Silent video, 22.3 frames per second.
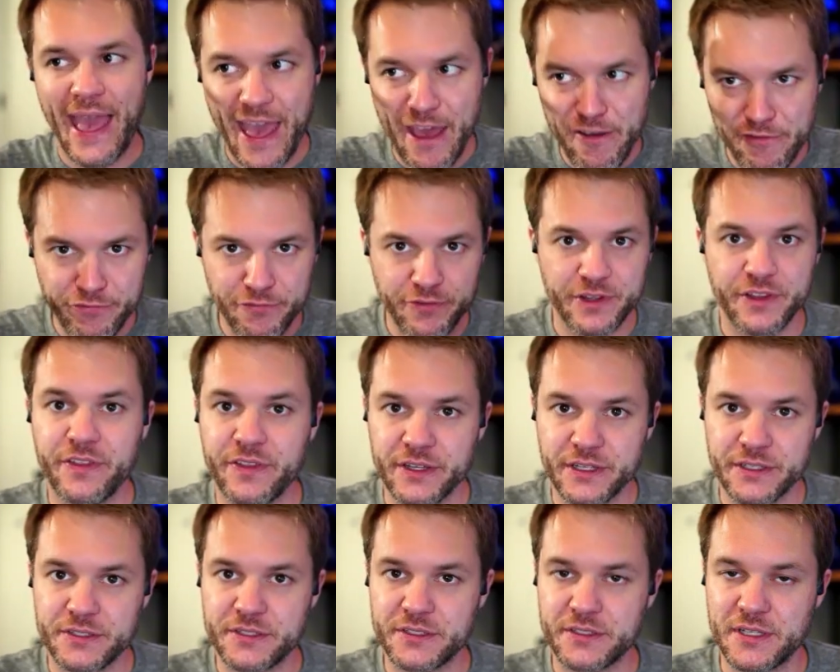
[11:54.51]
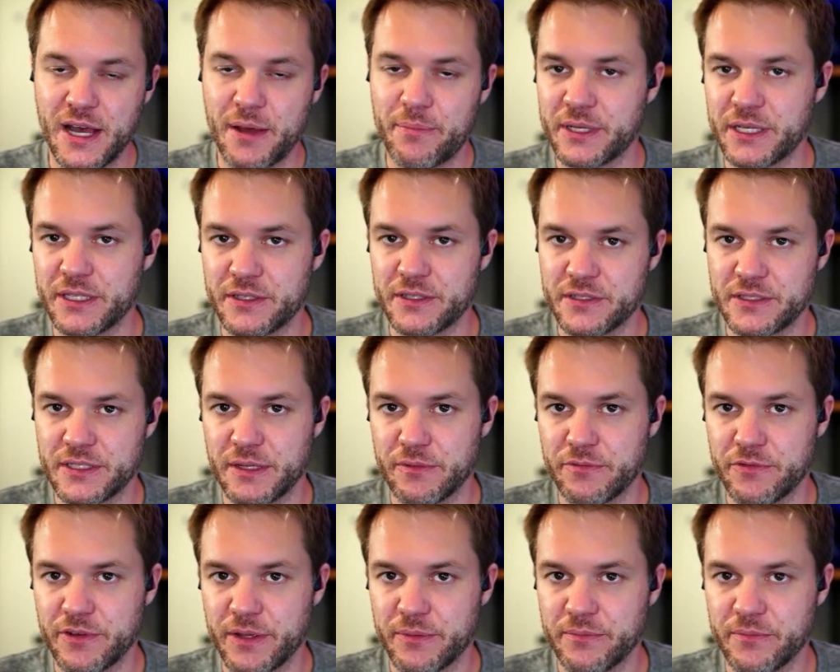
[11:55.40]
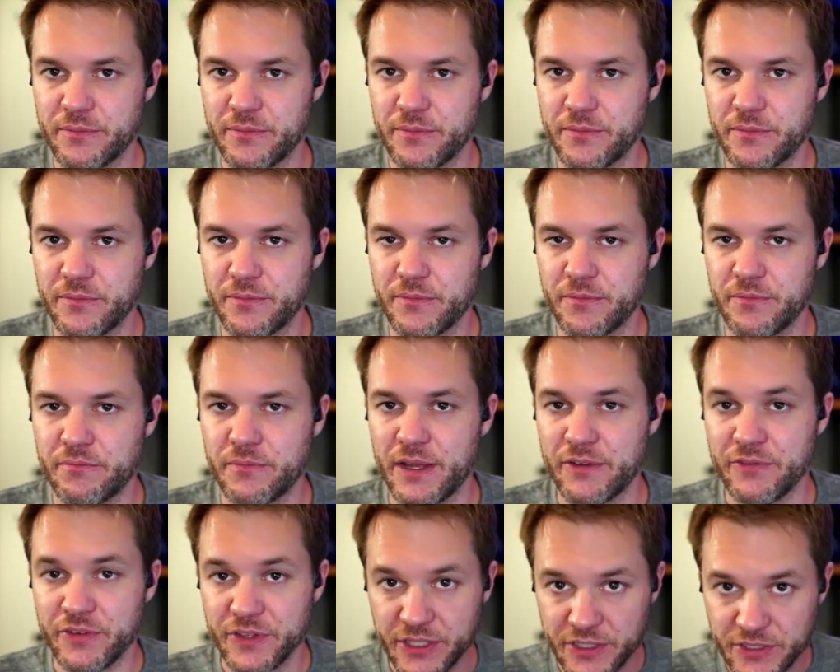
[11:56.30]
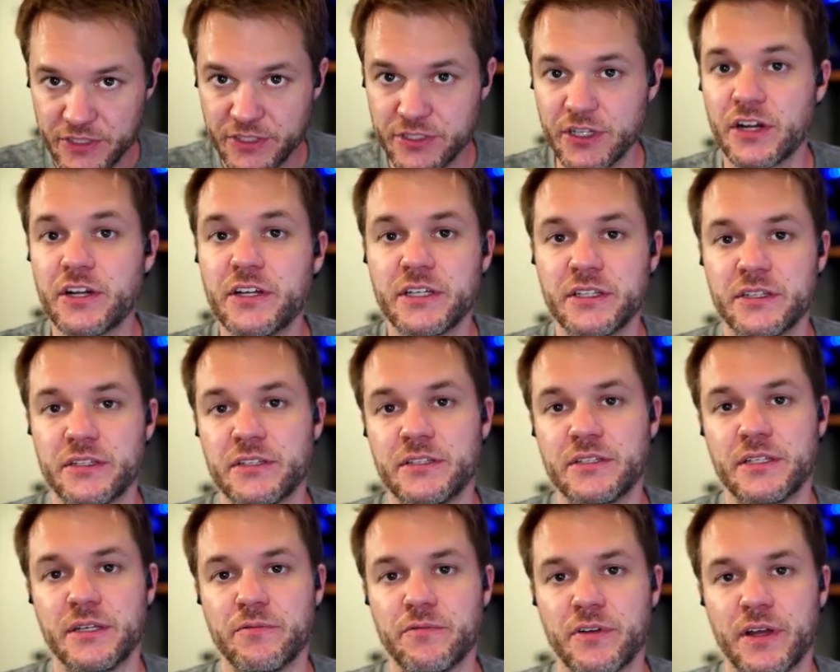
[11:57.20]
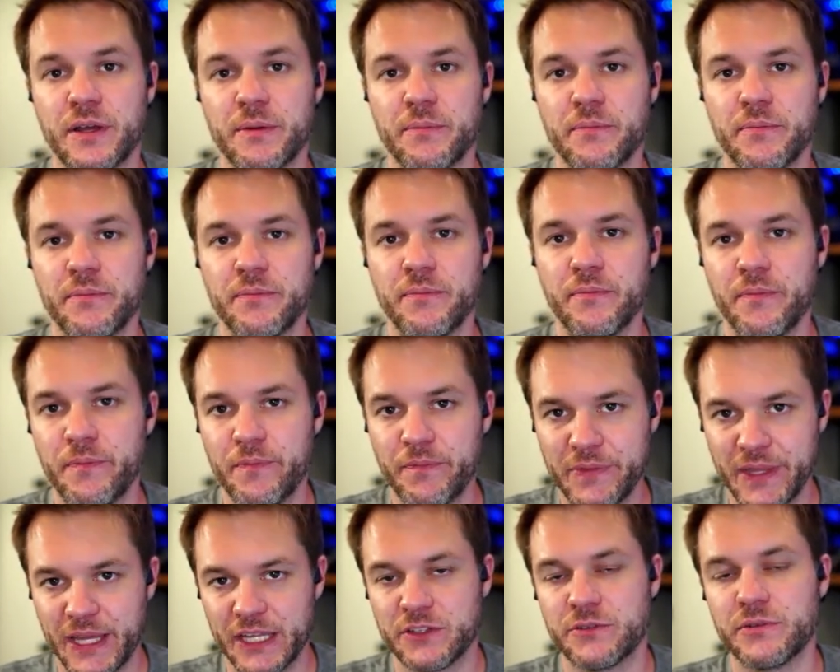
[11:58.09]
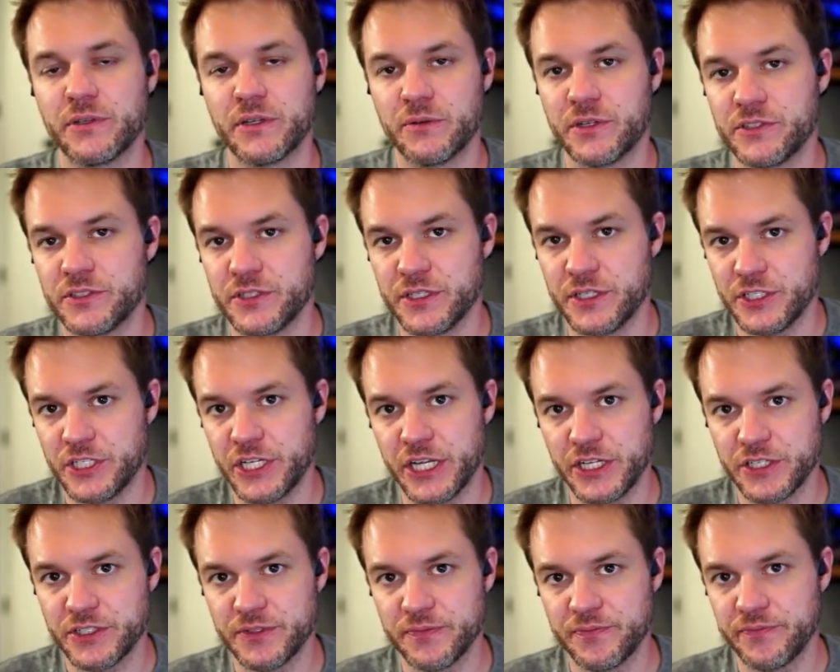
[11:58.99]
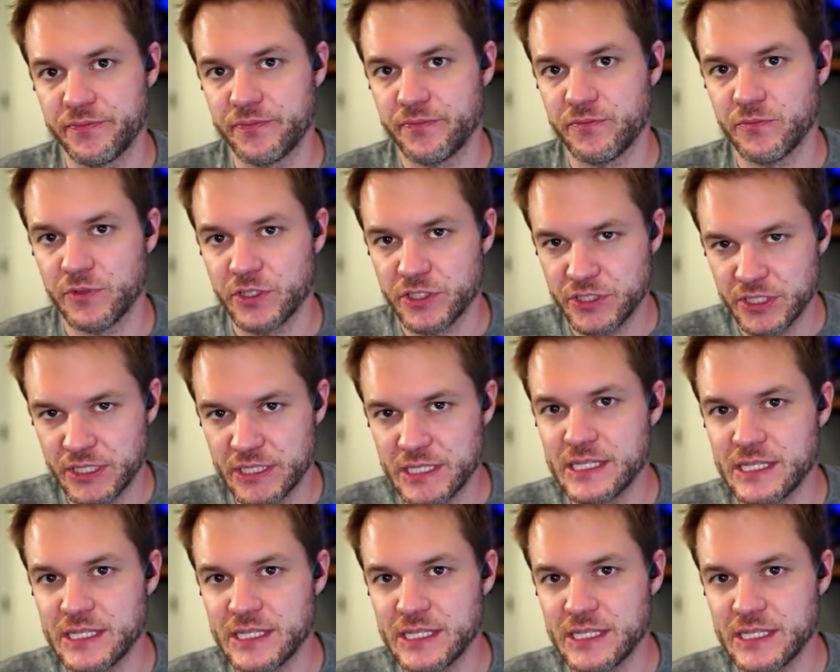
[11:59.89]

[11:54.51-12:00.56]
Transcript: everything is stopping at the same frame. Everything's starting at the same frame. That's what I want you to change. I want you to